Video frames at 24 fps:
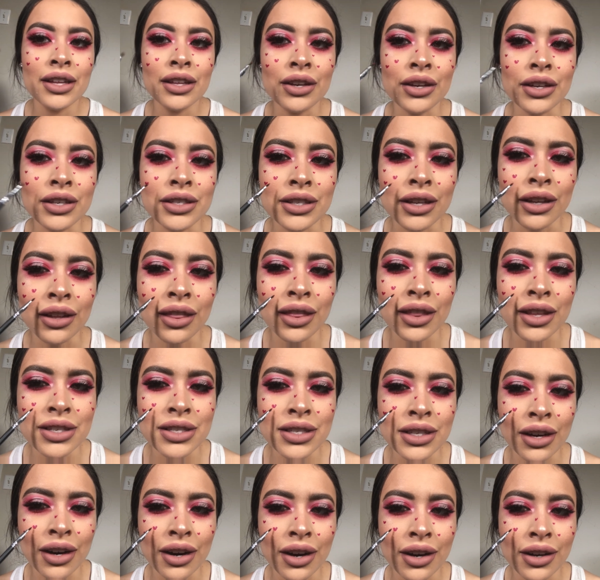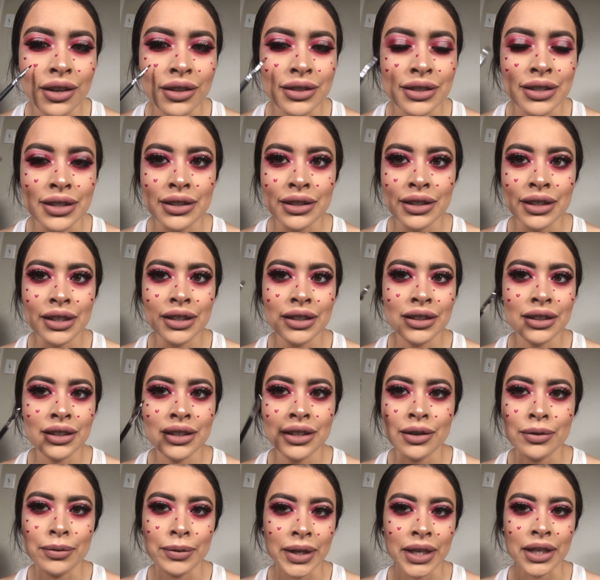You can tell this heart did not
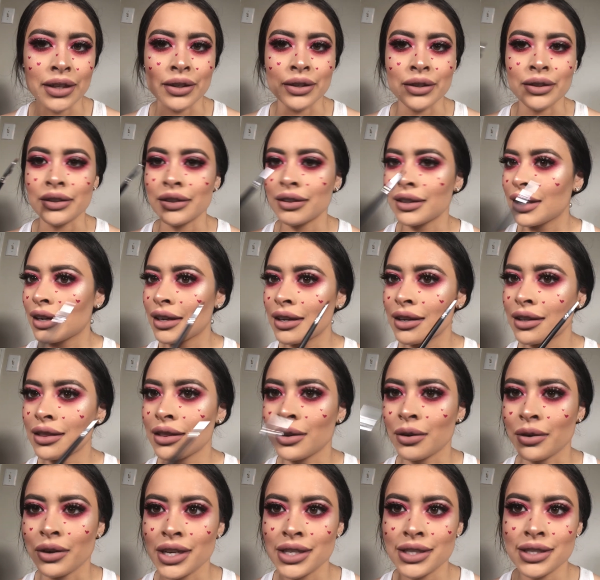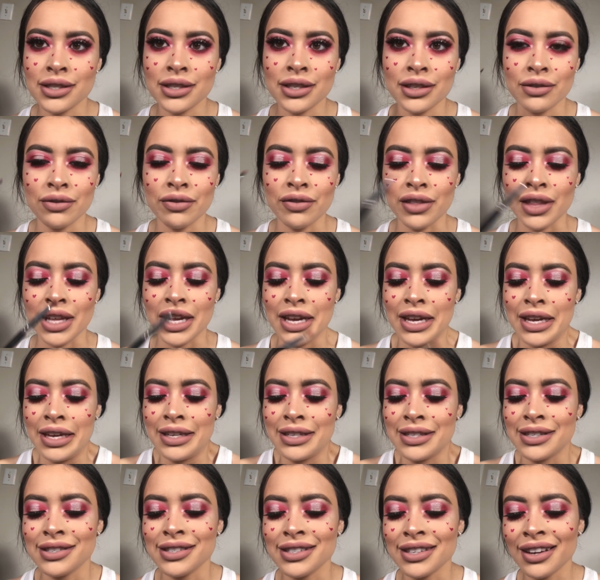come out like the rest of
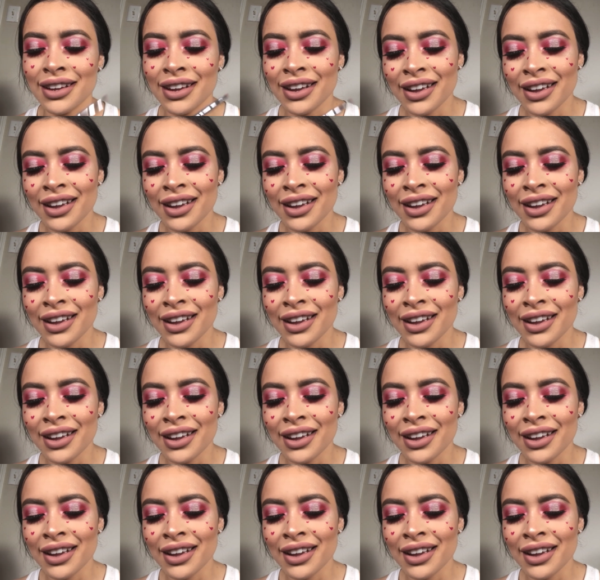these.